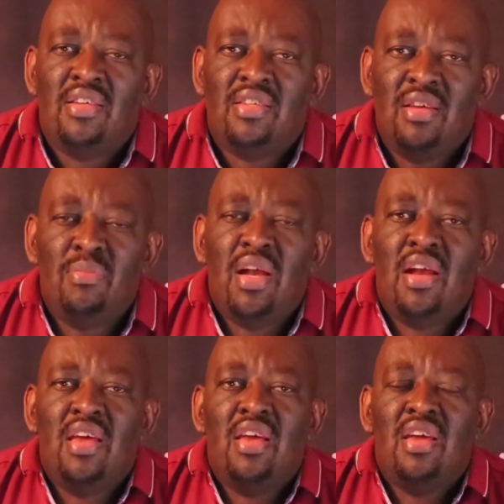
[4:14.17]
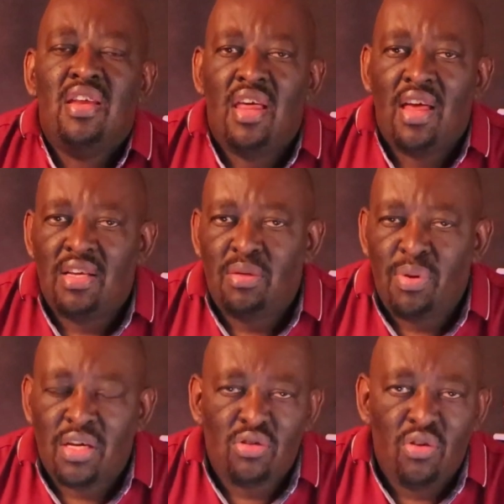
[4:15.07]
Similarly, in other
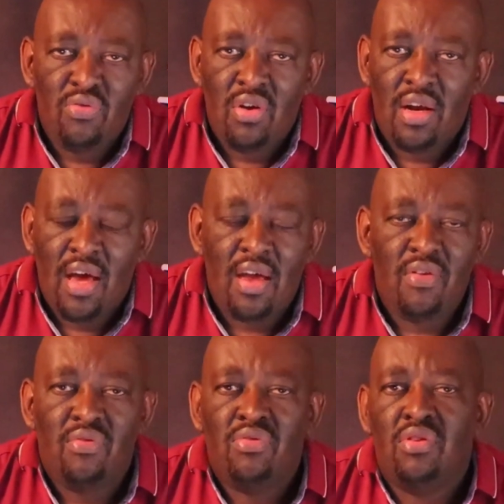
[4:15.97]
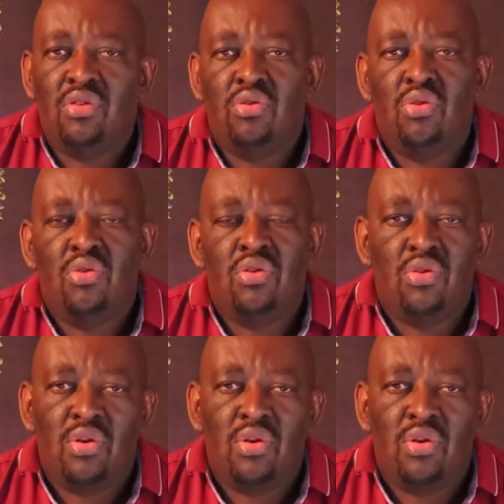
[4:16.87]
aspects of your life, your